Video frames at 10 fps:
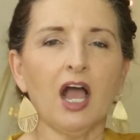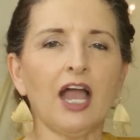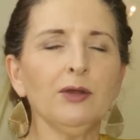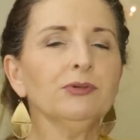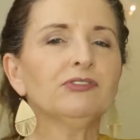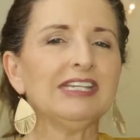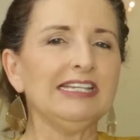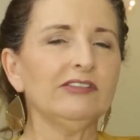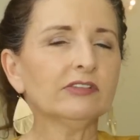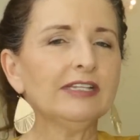I was
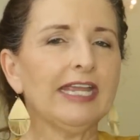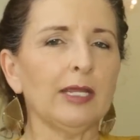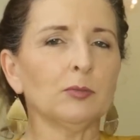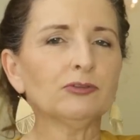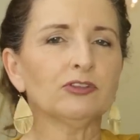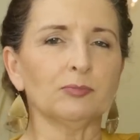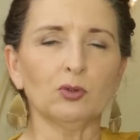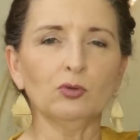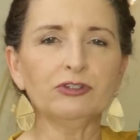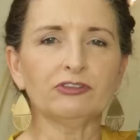easily able to
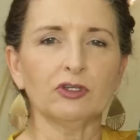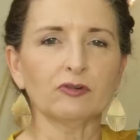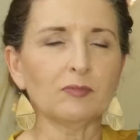pull this over